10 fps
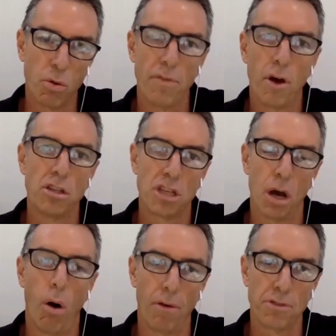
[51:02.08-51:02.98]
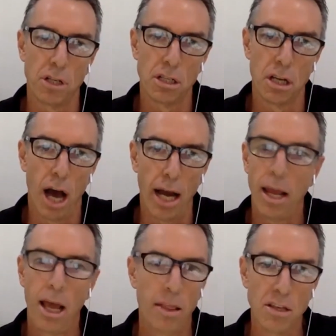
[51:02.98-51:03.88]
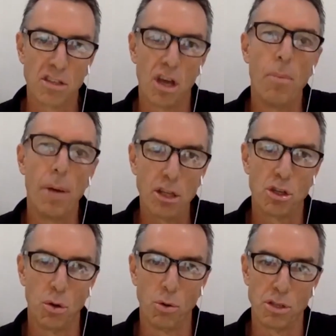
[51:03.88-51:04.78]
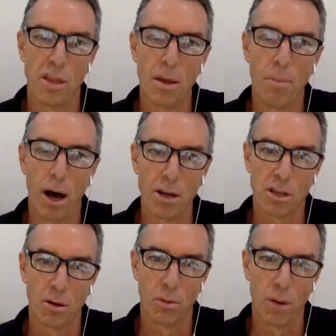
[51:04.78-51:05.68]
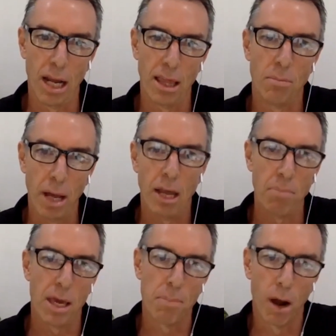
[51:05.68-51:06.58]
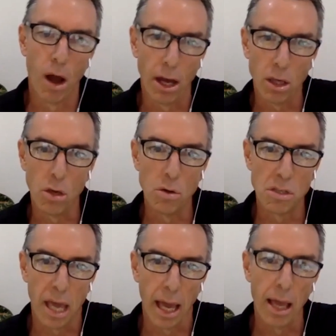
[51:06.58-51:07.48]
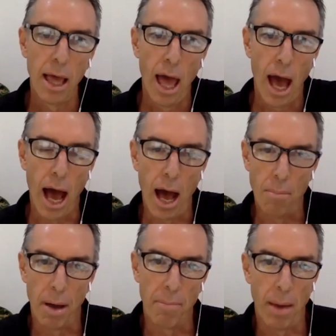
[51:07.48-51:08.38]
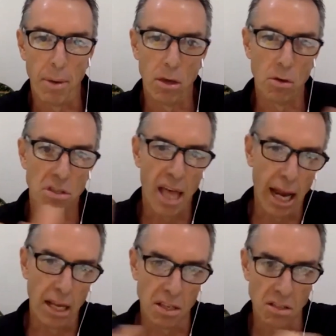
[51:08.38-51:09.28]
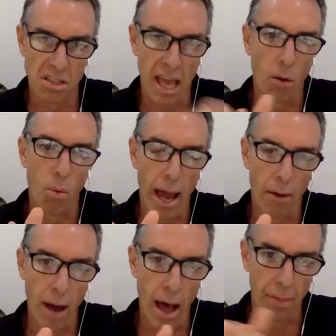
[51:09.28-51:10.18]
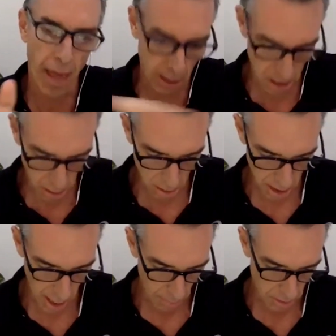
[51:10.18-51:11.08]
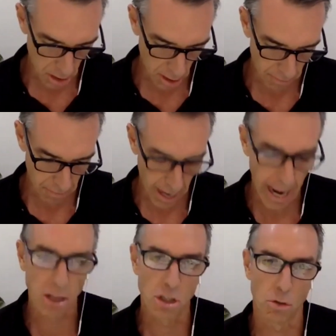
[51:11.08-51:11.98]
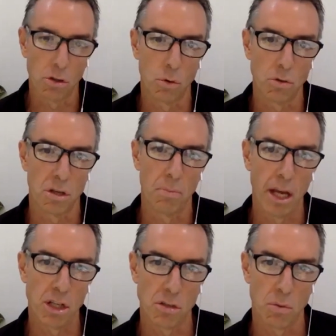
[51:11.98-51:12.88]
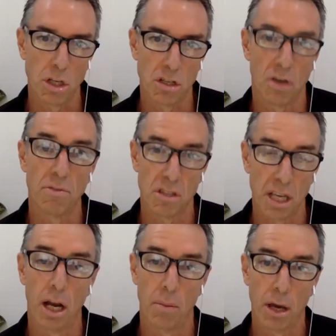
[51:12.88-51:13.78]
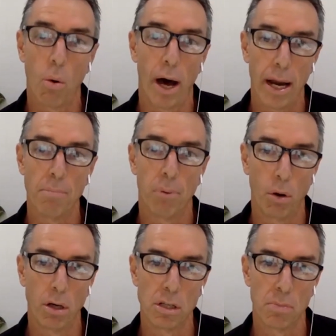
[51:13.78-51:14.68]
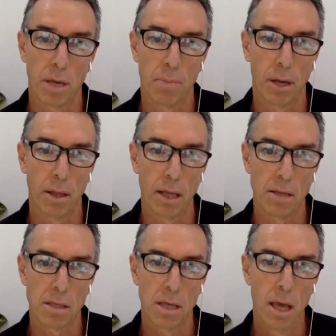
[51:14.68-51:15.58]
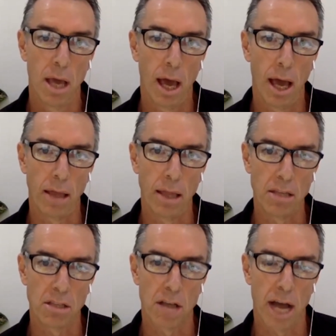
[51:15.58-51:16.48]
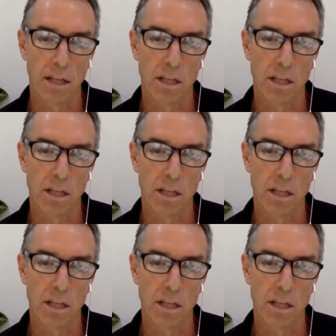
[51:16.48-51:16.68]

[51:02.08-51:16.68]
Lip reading: we've heard so often tonight, there's so many tools in the basket already that many people aren't using. But maybe use that as a segue around that to come to the financial tools and measures, which is obviously going to be quite important to people in these tight